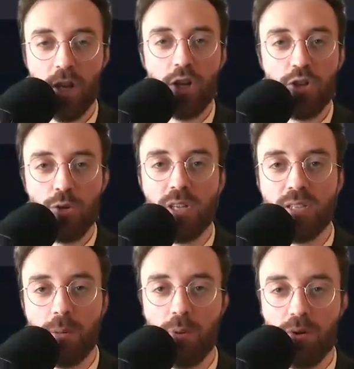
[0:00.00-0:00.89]
Two
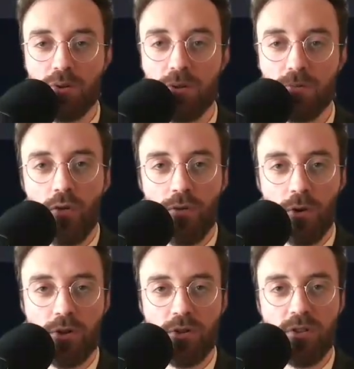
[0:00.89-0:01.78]
examples.
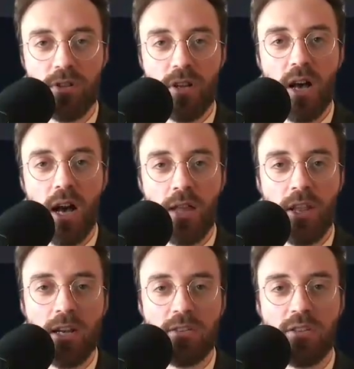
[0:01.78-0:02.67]
First,
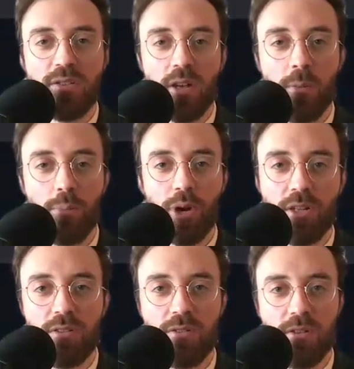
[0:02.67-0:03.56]
analyzing some
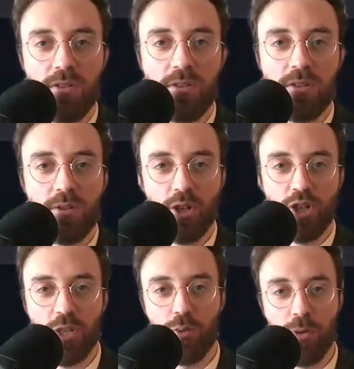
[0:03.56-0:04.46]
practices, such
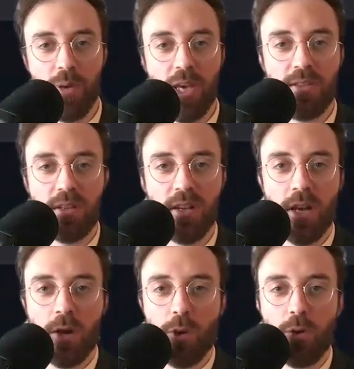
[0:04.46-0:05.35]
as rebate,
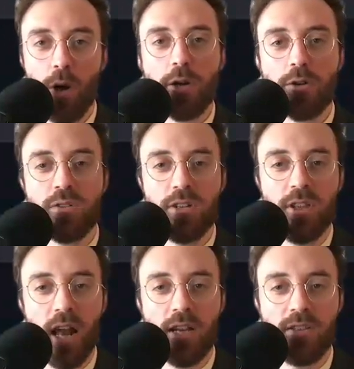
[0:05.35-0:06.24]
requires
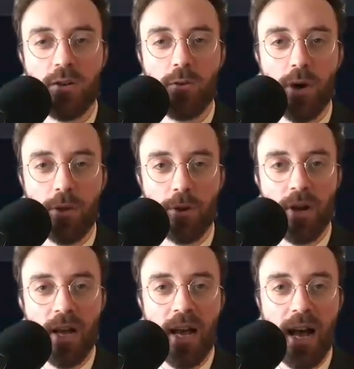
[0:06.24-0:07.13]
analyzing whether
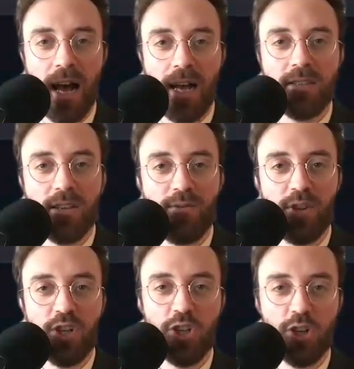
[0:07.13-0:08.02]
as
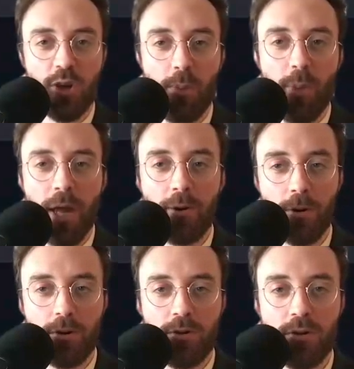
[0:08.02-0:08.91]
efficient
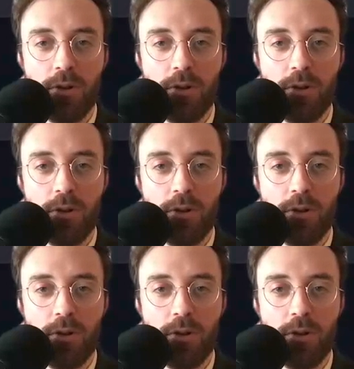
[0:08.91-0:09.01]
competitors